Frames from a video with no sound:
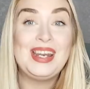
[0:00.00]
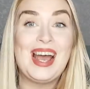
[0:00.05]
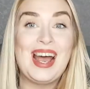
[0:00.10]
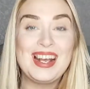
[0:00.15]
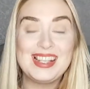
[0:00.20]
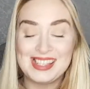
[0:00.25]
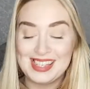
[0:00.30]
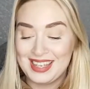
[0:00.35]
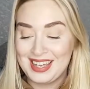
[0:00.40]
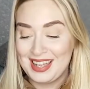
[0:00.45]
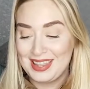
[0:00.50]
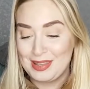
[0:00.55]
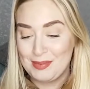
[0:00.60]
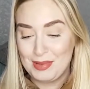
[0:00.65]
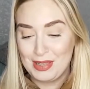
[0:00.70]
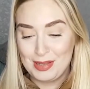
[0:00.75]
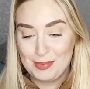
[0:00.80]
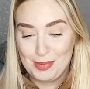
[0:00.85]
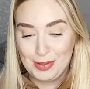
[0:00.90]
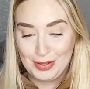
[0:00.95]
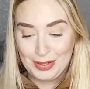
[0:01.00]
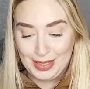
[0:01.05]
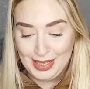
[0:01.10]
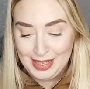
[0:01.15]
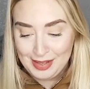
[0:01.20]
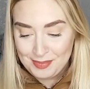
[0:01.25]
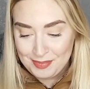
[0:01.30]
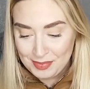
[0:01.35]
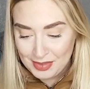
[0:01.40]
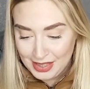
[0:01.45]
as I get them in the booklet
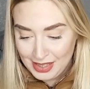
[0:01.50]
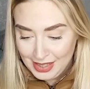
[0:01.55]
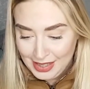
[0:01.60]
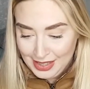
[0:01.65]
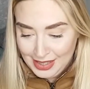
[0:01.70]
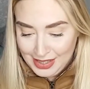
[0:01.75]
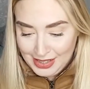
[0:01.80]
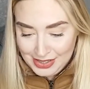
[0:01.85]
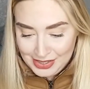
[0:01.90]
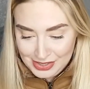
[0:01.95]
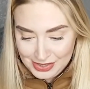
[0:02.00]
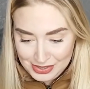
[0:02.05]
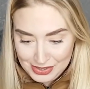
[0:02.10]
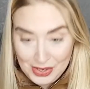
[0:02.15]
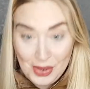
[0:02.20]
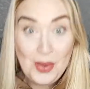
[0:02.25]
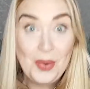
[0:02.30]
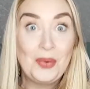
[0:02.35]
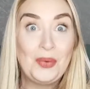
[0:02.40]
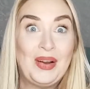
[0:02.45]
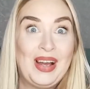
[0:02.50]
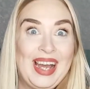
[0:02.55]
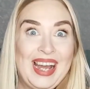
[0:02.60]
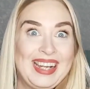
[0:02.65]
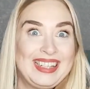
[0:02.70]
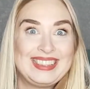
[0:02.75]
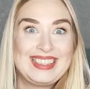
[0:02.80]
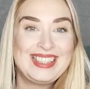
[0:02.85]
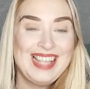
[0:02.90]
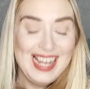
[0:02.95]
so
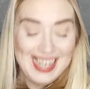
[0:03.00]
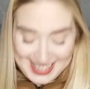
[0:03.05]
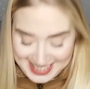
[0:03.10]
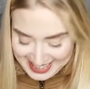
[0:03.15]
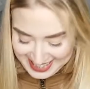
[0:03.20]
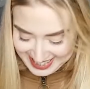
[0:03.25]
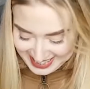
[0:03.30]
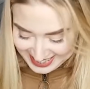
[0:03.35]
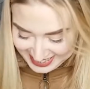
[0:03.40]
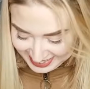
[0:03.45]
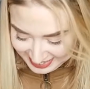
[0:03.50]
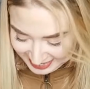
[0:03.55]
excited.